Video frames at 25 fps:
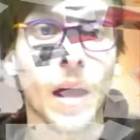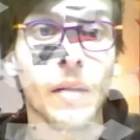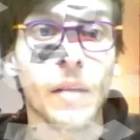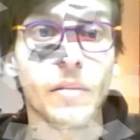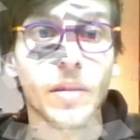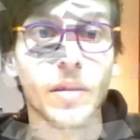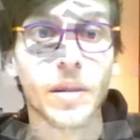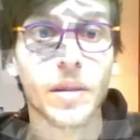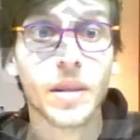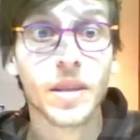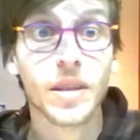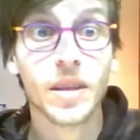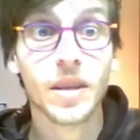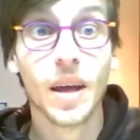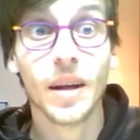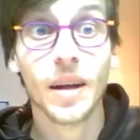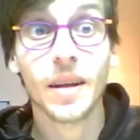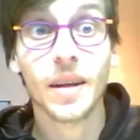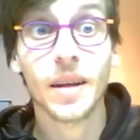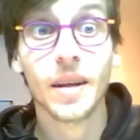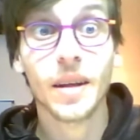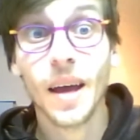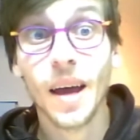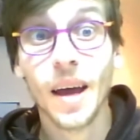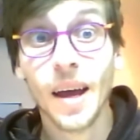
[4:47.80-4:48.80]
Having
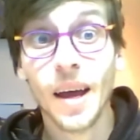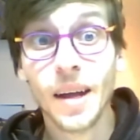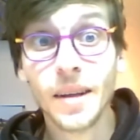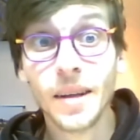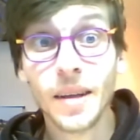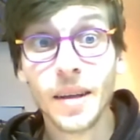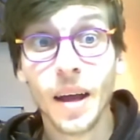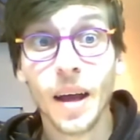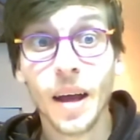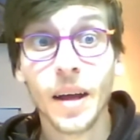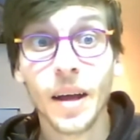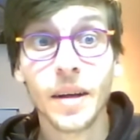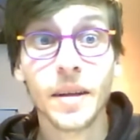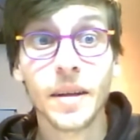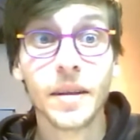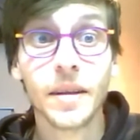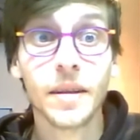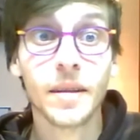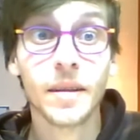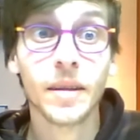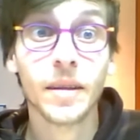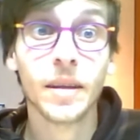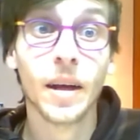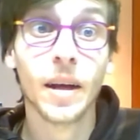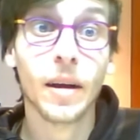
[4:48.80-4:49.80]
decided that, I
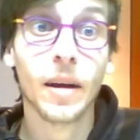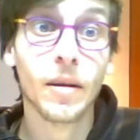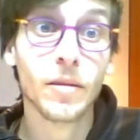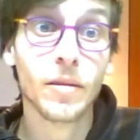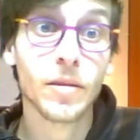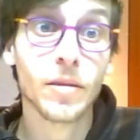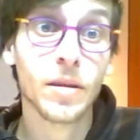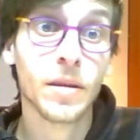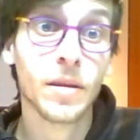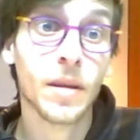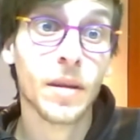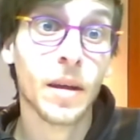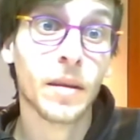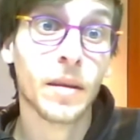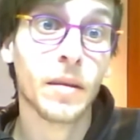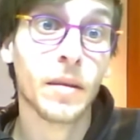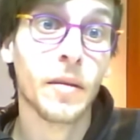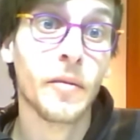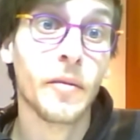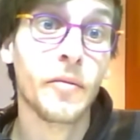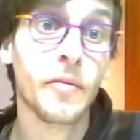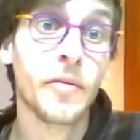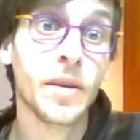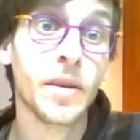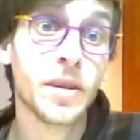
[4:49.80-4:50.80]
needed a character that
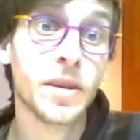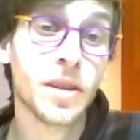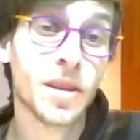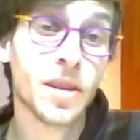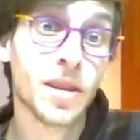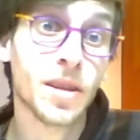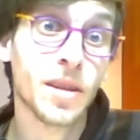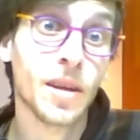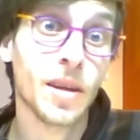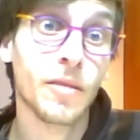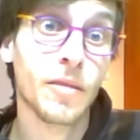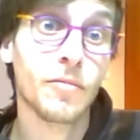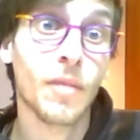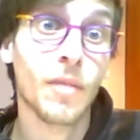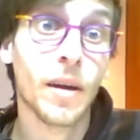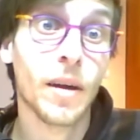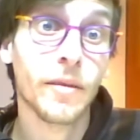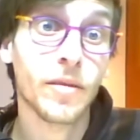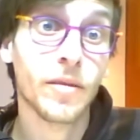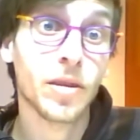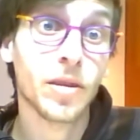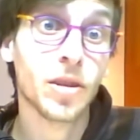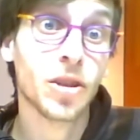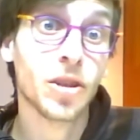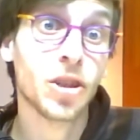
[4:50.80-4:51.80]
fit the
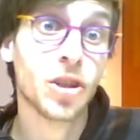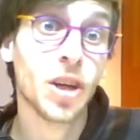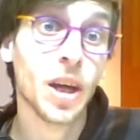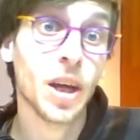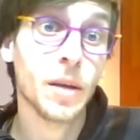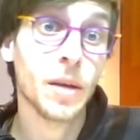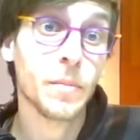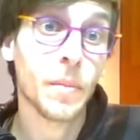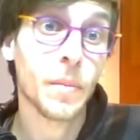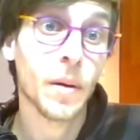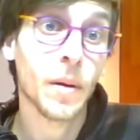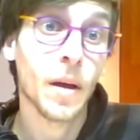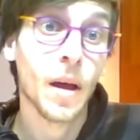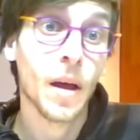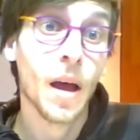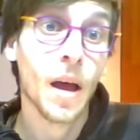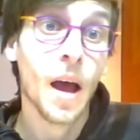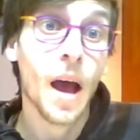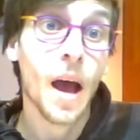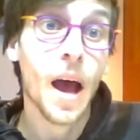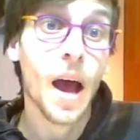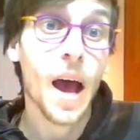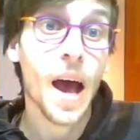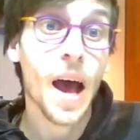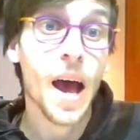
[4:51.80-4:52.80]
Ravage shape.
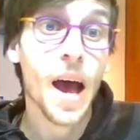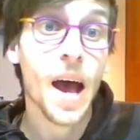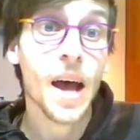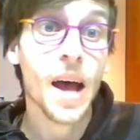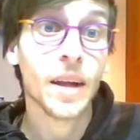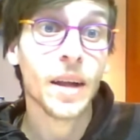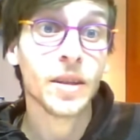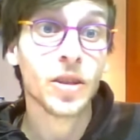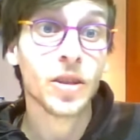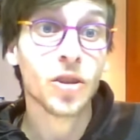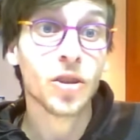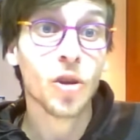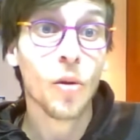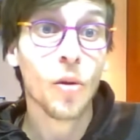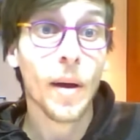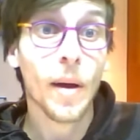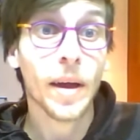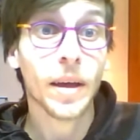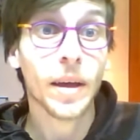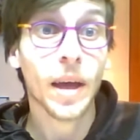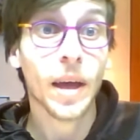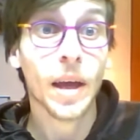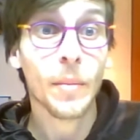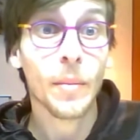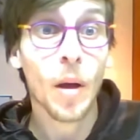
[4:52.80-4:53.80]
And so
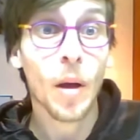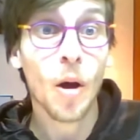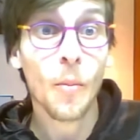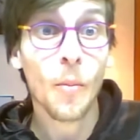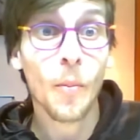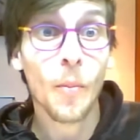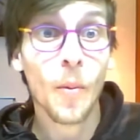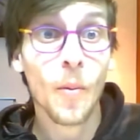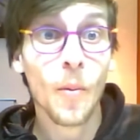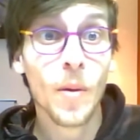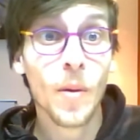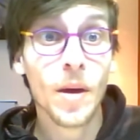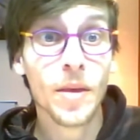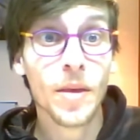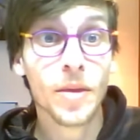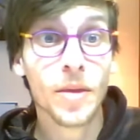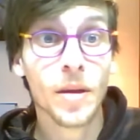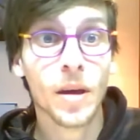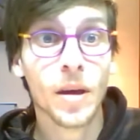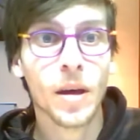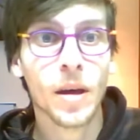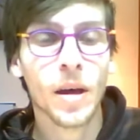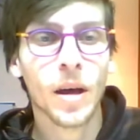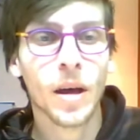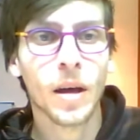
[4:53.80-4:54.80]
I came up with
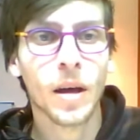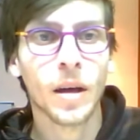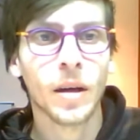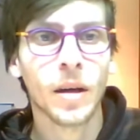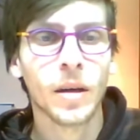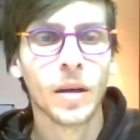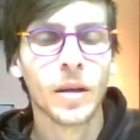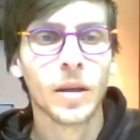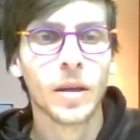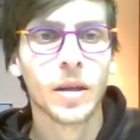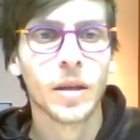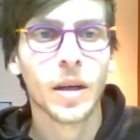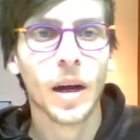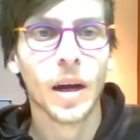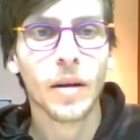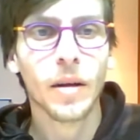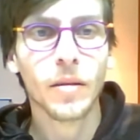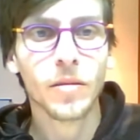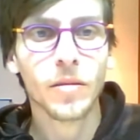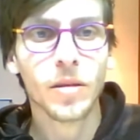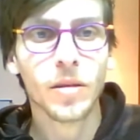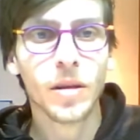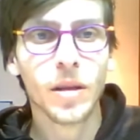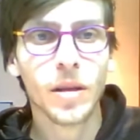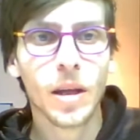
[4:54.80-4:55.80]
a
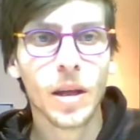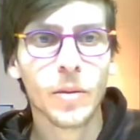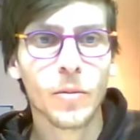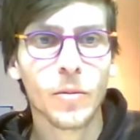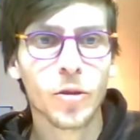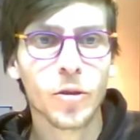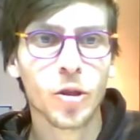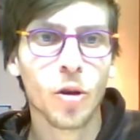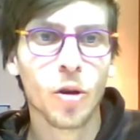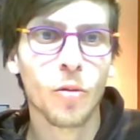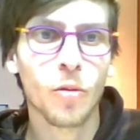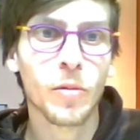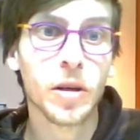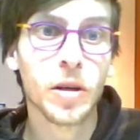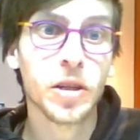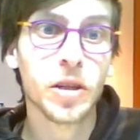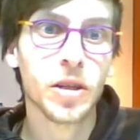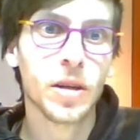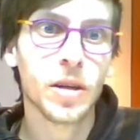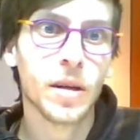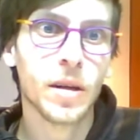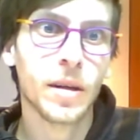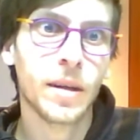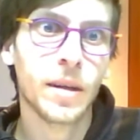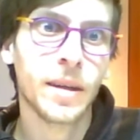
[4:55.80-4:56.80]
character that was
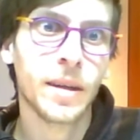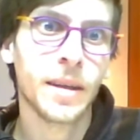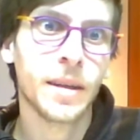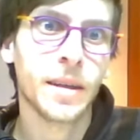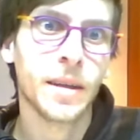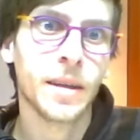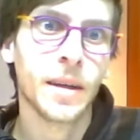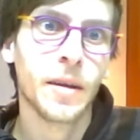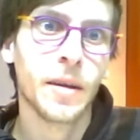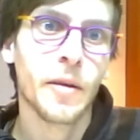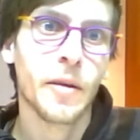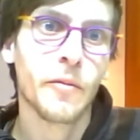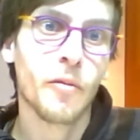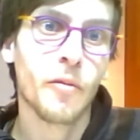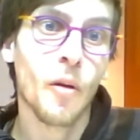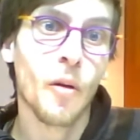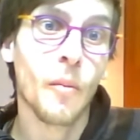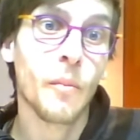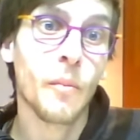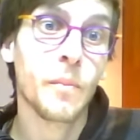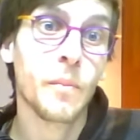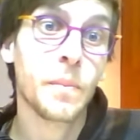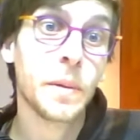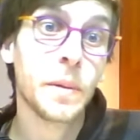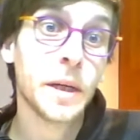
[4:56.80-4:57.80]
originally from
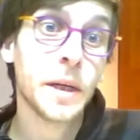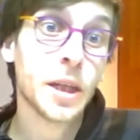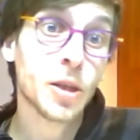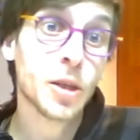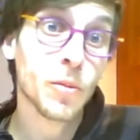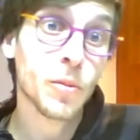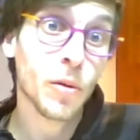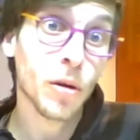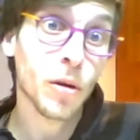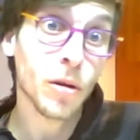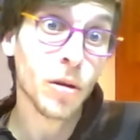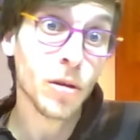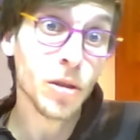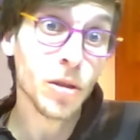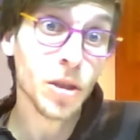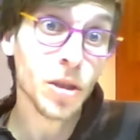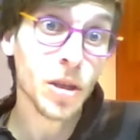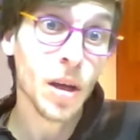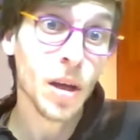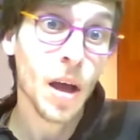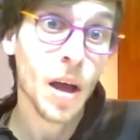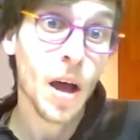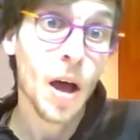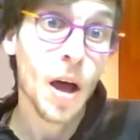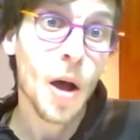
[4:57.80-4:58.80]
Beast
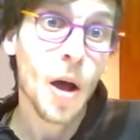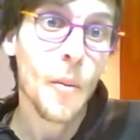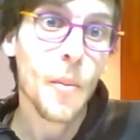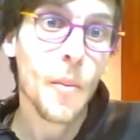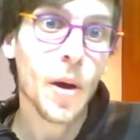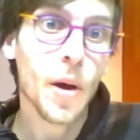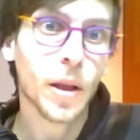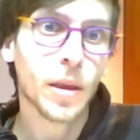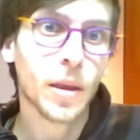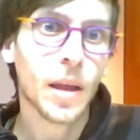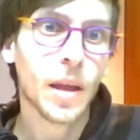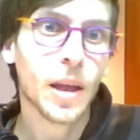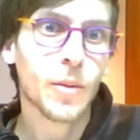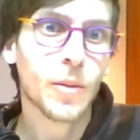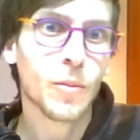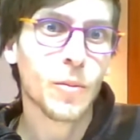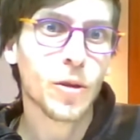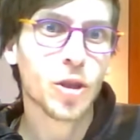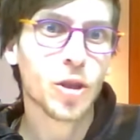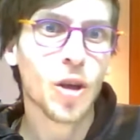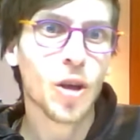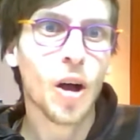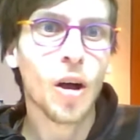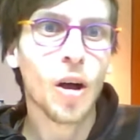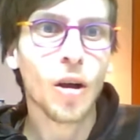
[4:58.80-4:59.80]
Wars, but that
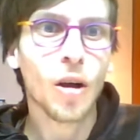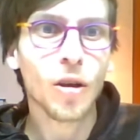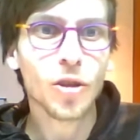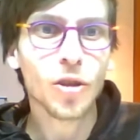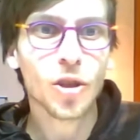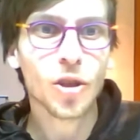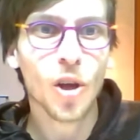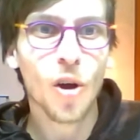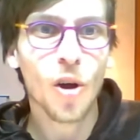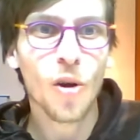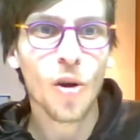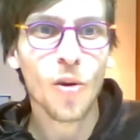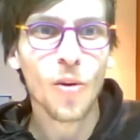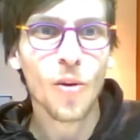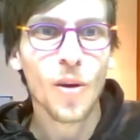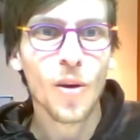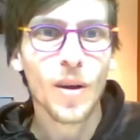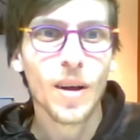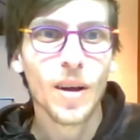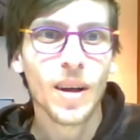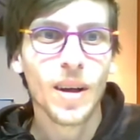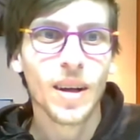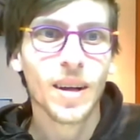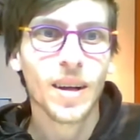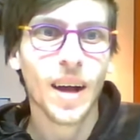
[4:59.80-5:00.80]
was also
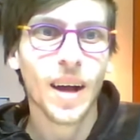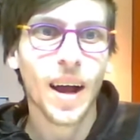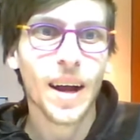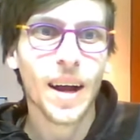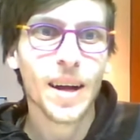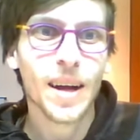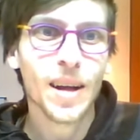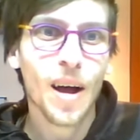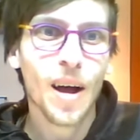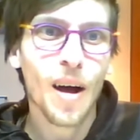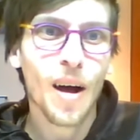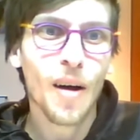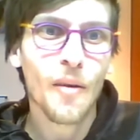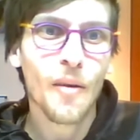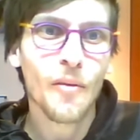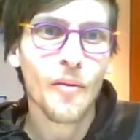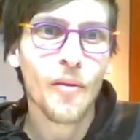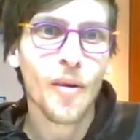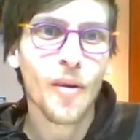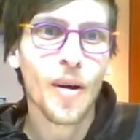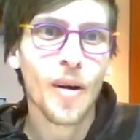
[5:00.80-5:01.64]
kind of